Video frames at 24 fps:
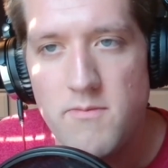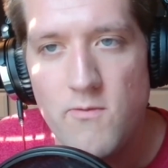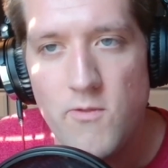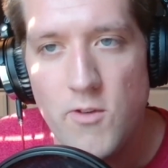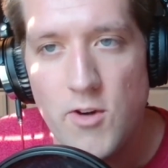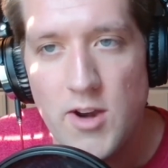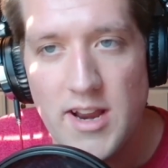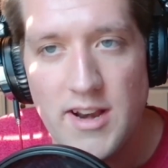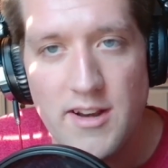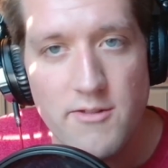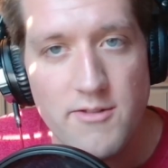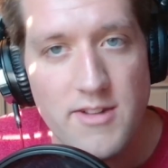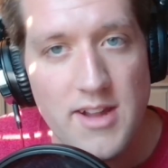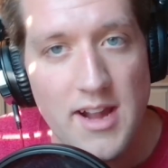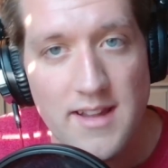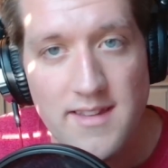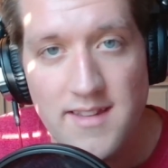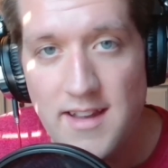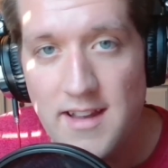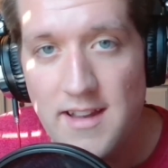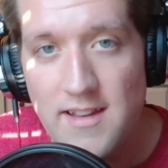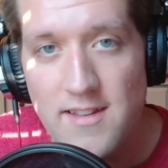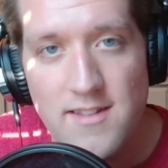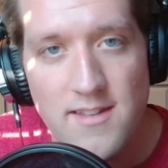Fernando
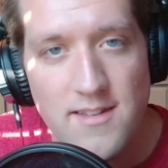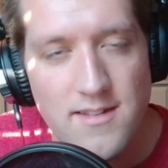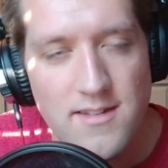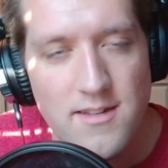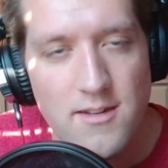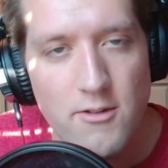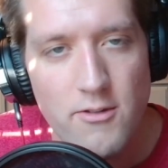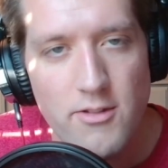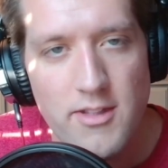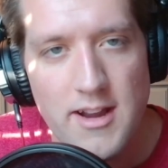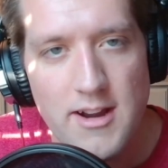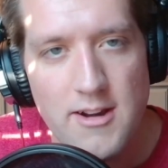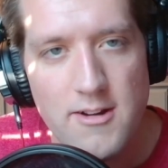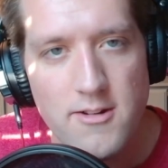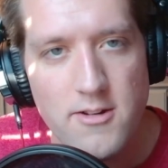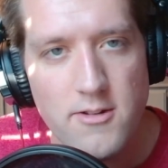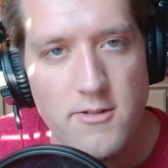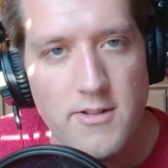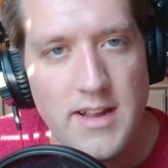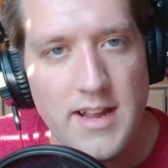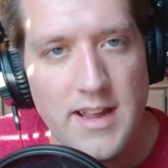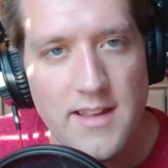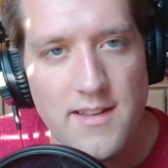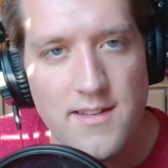Tatis is still there
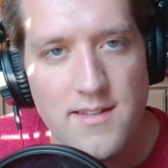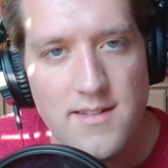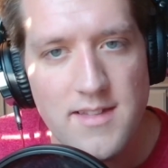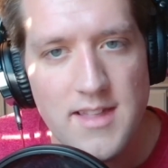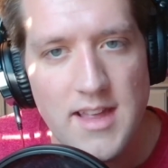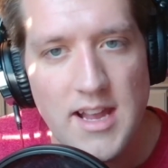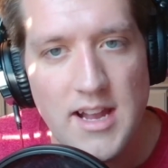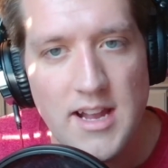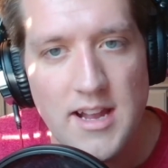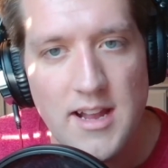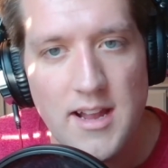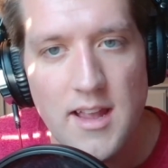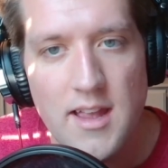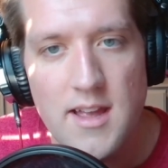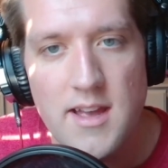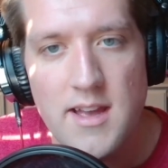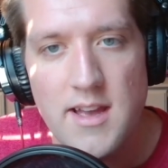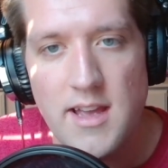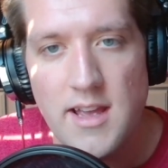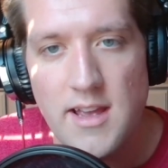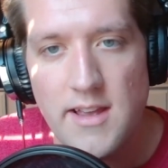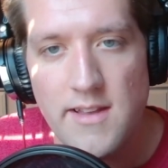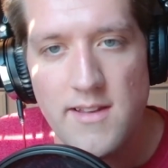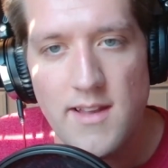doing his thing.
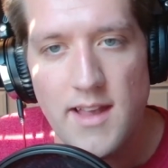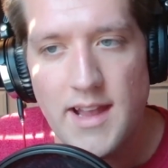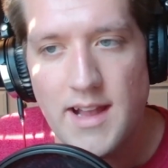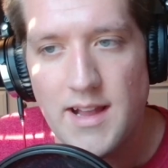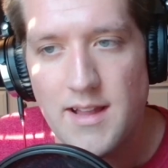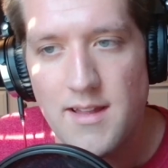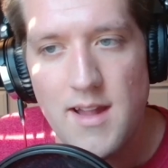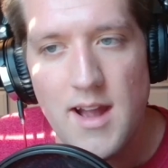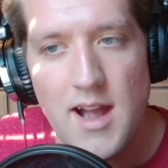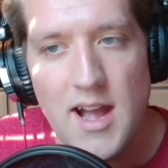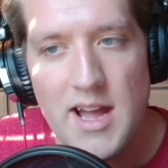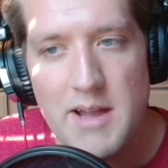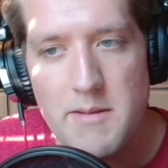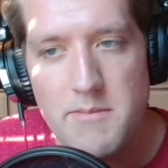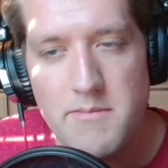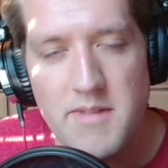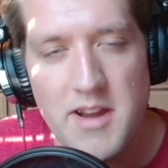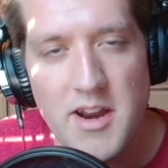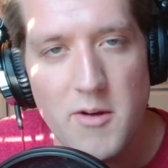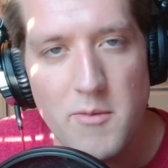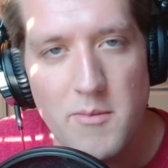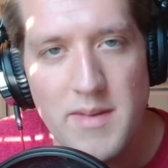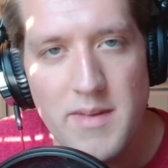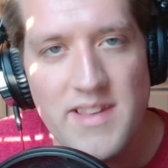He's like not,
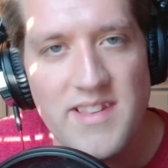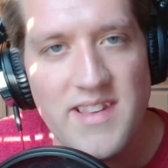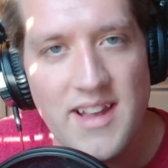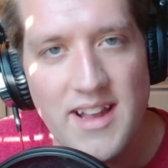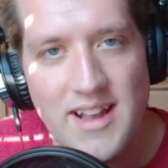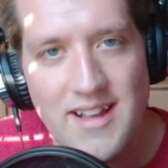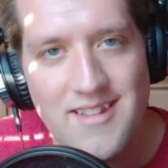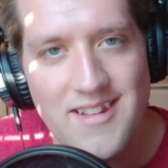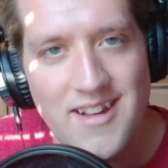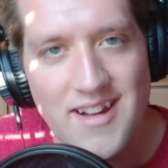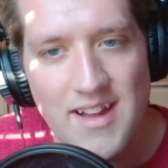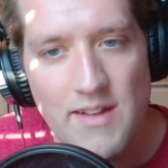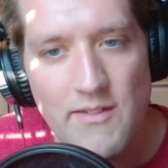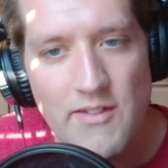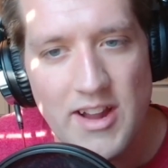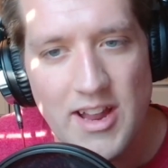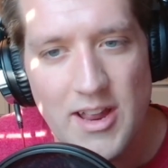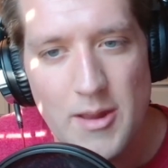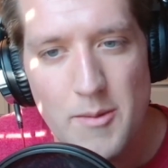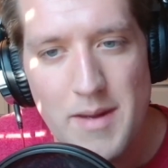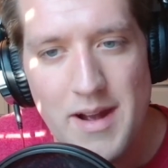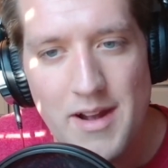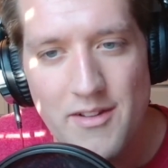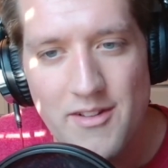missing
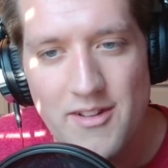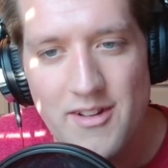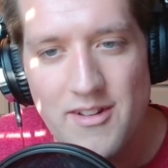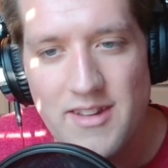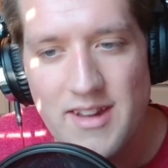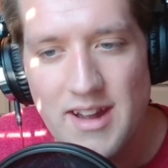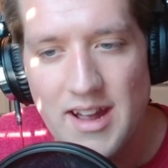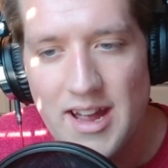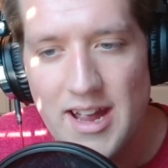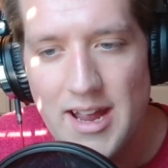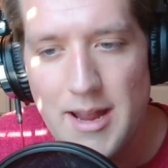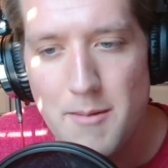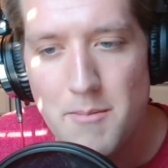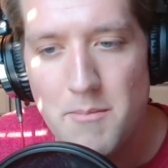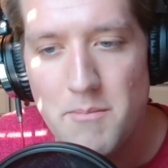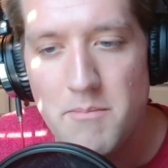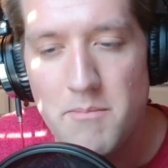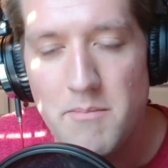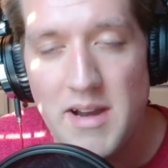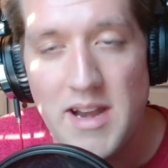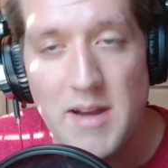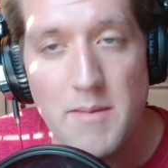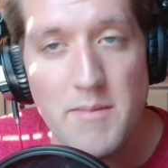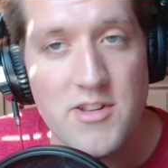significant amount of their time.
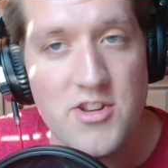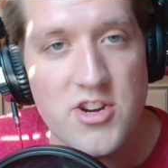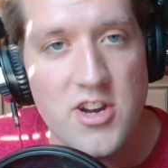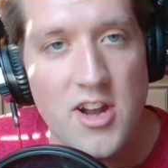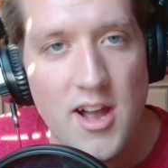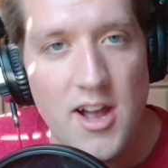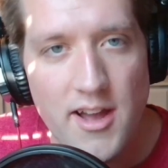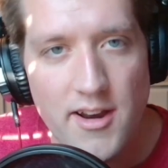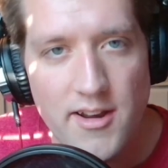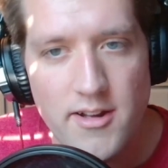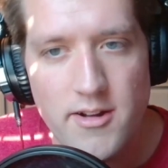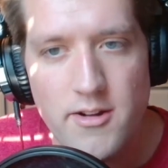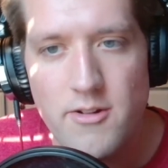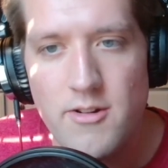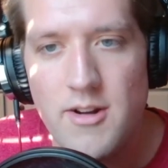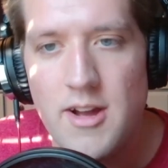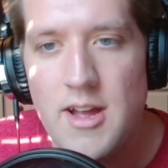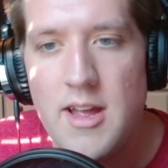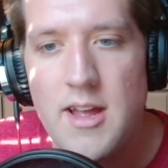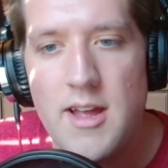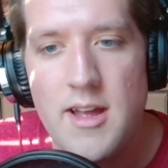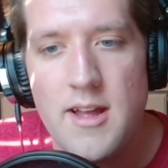Manny Machado.